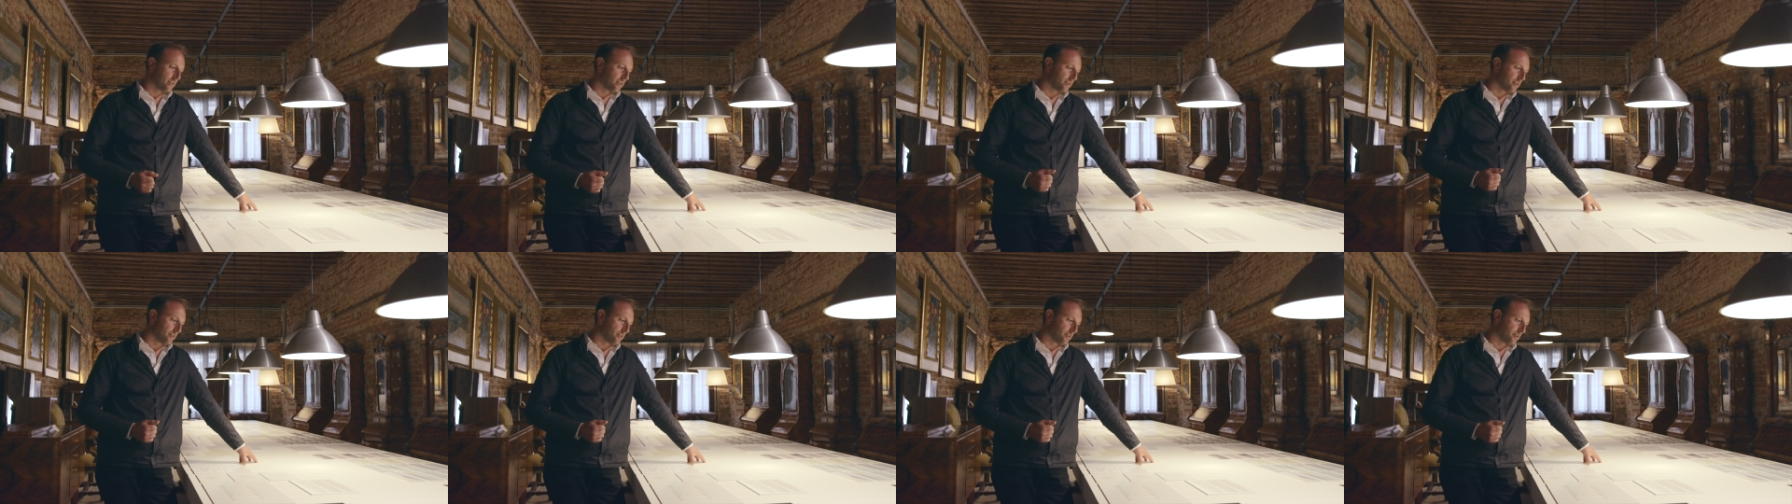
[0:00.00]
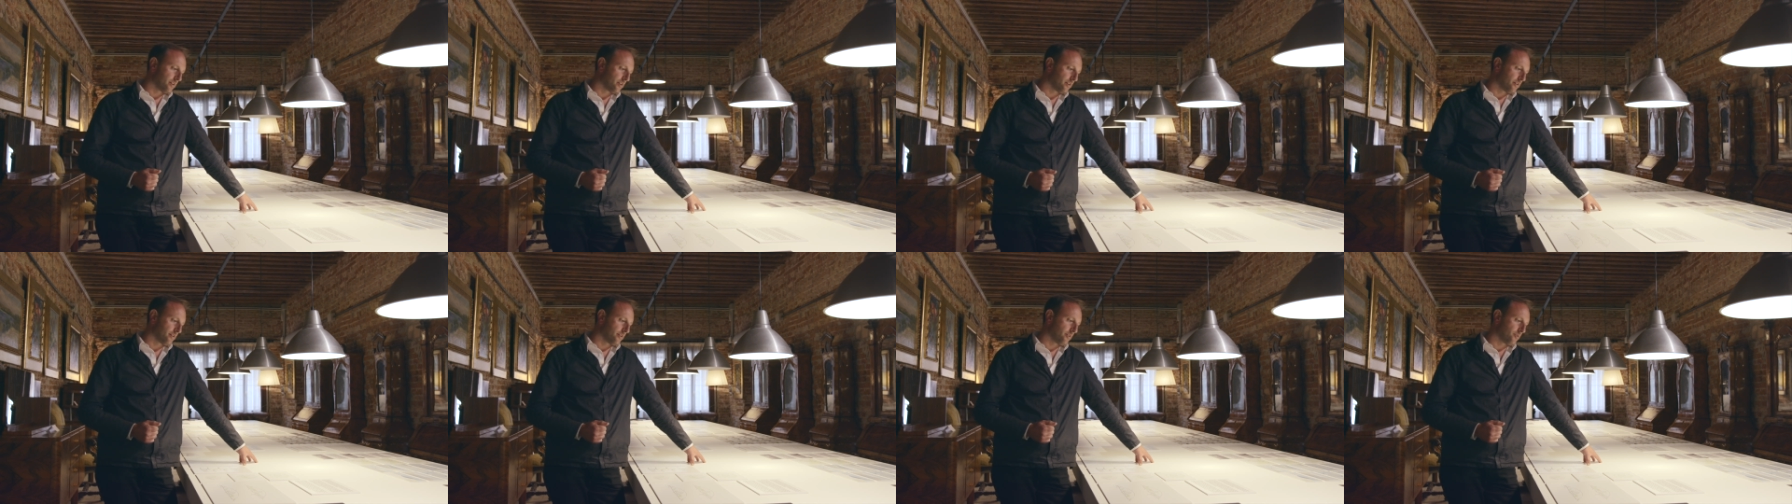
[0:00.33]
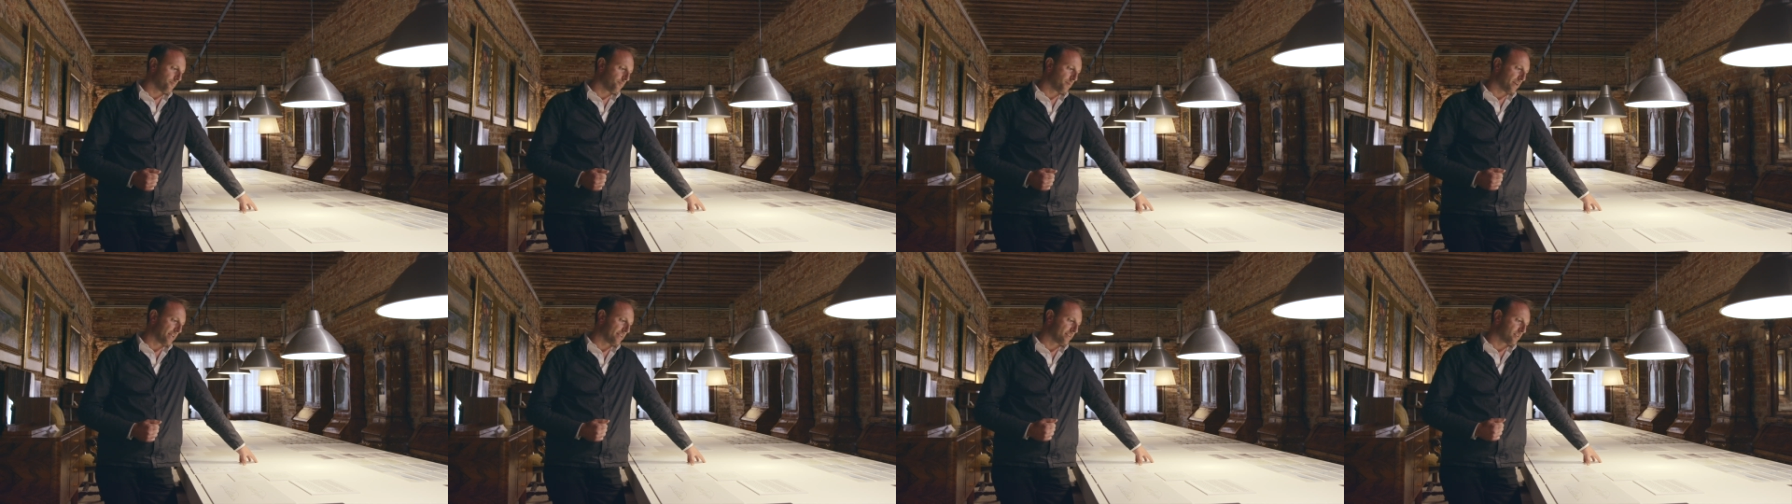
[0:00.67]
uh, a
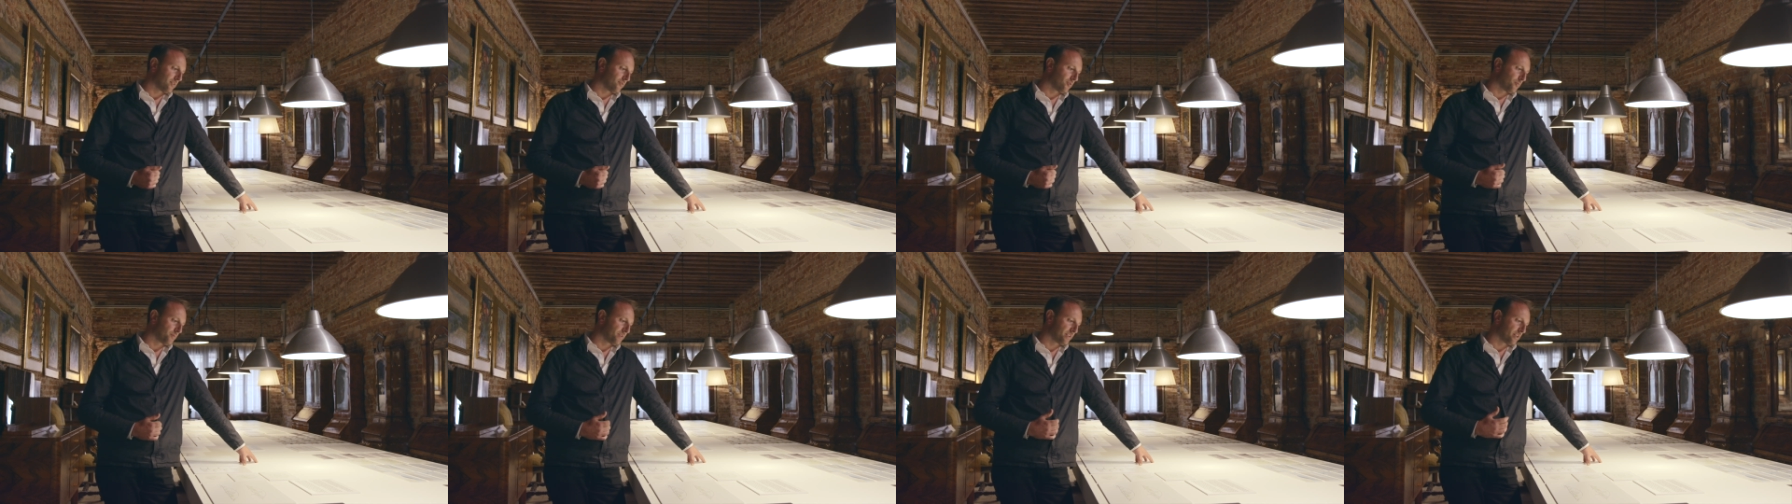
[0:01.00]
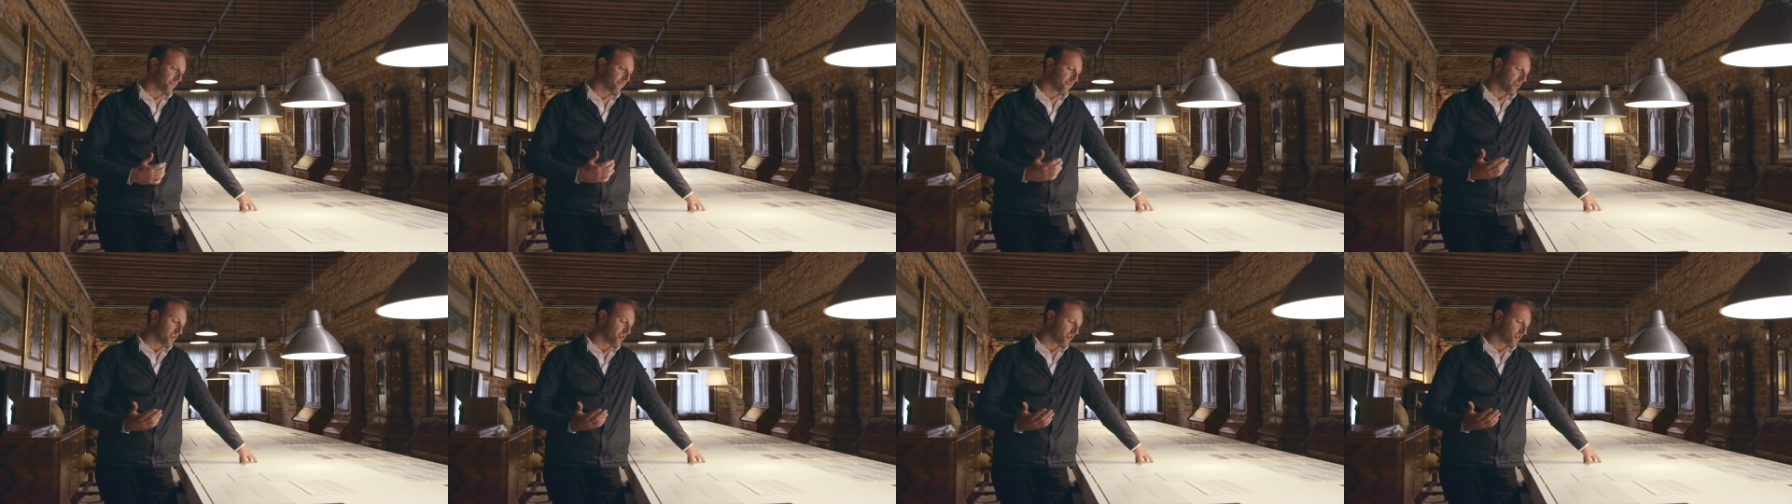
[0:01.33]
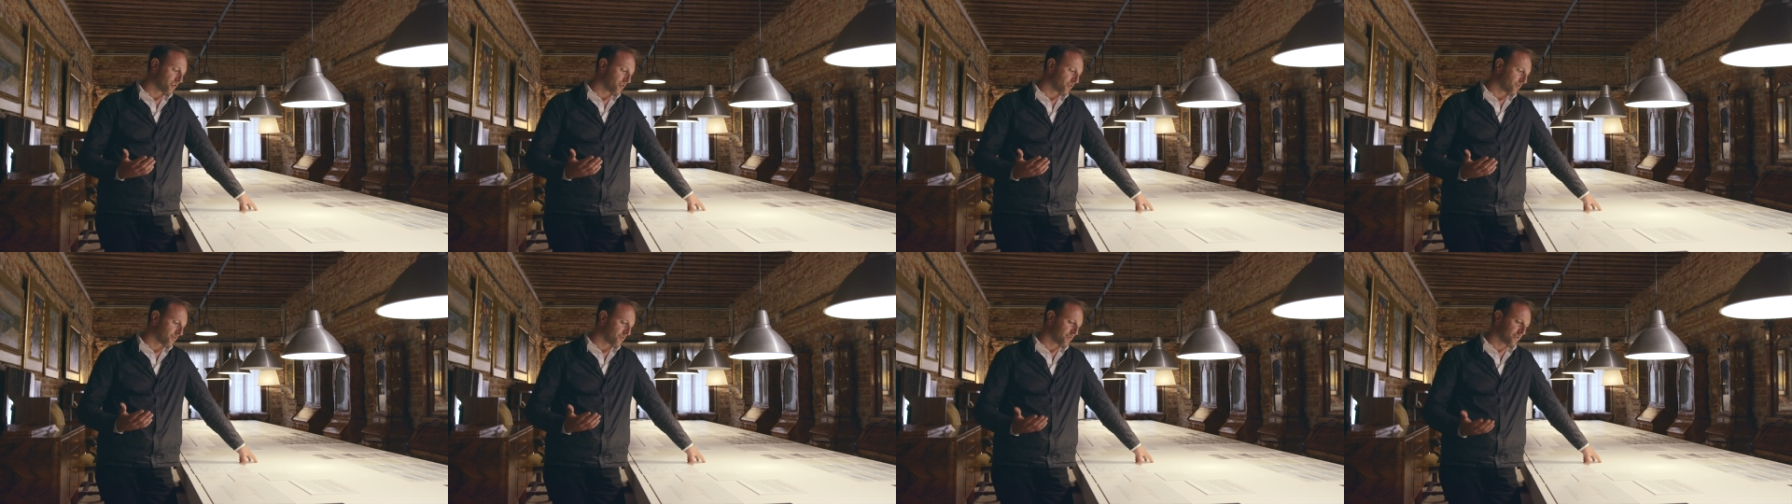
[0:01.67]
place of
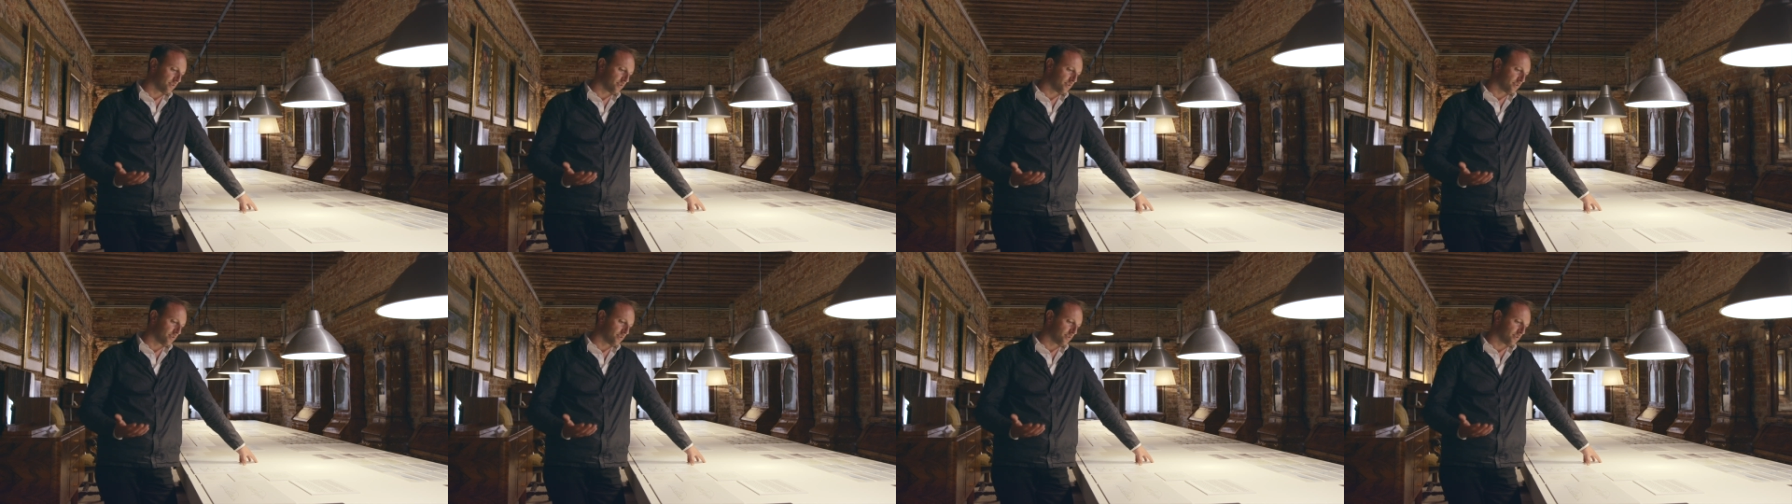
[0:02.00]
observation.